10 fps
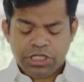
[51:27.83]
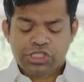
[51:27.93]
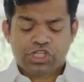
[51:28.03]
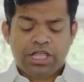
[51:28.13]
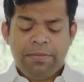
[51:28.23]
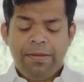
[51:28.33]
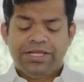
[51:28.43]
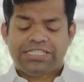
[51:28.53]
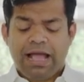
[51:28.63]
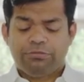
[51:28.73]
So there may be
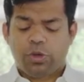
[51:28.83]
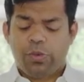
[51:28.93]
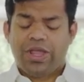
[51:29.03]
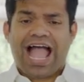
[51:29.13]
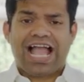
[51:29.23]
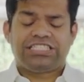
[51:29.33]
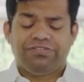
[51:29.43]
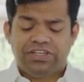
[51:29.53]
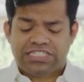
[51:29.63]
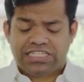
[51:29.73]
times when we are
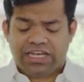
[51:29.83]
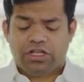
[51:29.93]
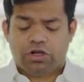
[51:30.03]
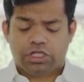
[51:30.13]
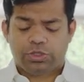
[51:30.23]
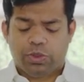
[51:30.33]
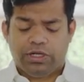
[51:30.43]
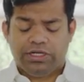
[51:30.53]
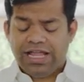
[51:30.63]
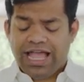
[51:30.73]
actively studying God's
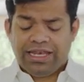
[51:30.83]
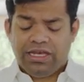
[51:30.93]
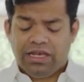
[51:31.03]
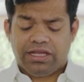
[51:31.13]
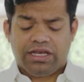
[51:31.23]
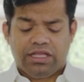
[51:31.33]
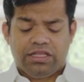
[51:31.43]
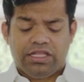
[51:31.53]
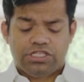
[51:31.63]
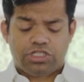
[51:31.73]
word and
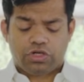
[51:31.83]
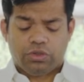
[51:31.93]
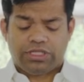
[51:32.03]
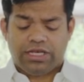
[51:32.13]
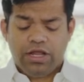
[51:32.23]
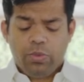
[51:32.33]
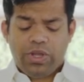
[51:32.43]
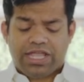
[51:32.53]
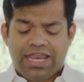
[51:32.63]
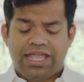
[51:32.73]
learning his truth, and
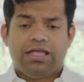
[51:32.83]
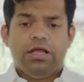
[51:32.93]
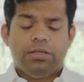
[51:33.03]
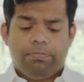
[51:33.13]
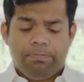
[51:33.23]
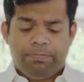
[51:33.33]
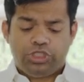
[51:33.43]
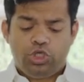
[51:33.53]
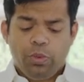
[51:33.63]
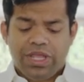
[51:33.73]
we are getting,
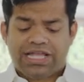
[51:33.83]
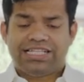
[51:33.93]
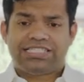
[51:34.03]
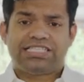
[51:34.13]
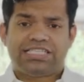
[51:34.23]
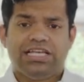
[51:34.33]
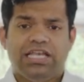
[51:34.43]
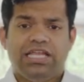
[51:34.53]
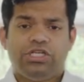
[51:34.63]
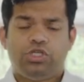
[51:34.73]
but do we
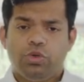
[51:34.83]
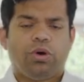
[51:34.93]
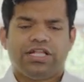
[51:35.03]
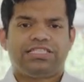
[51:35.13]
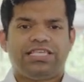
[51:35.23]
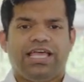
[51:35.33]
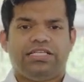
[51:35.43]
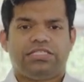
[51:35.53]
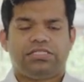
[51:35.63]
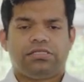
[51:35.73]
consistently do what it
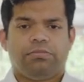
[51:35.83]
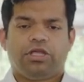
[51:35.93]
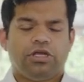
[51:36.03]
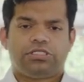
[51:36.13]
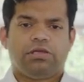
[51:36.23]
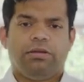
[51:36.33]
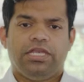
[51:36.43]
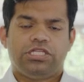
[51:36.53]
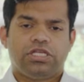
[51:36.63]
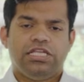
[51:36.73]
says? Because it
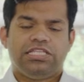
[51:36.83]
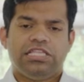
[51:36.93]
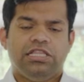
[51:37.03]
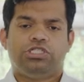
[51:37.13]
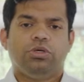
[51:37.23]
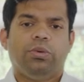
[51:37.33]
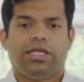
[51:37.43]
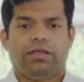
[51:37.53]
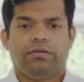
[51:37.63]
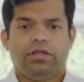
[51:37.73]
is it is in the
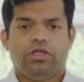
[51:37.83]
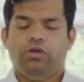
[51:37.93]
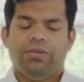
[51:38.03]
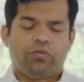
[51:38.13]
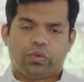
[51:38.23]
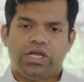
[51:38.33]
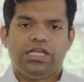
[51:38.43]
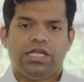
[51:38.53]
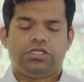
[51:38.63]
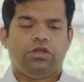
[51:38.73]
doing. You may
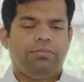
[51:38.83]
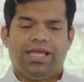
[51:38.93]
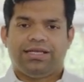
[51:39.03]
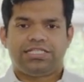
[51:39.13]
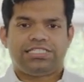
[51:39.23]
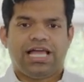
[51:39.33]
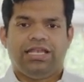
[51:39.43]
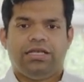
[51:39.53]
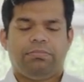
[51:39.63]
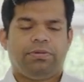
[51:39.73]
read it, you may
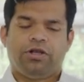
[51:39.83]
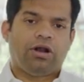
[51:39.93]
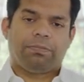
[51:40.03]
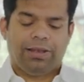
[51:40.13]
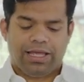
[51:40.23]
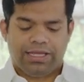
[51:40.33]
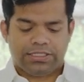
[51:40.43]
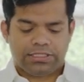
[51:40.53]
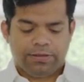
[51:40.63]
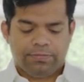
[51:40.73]
understand it, but not apply
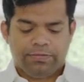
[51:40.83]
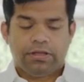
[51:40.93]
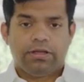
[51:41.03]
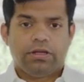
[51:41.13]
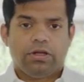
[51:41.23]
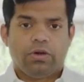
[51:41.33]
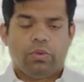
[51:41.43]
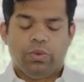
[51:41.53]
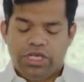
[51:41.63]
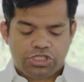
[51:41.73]
it.
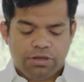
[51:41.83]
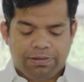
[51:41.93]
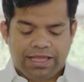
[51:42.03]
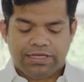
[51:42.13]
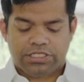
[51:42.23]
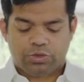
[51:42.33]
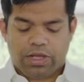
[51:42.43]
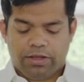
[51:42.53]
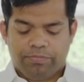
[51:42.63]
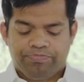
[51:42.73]
We need to apply it as
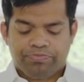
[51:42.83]
well.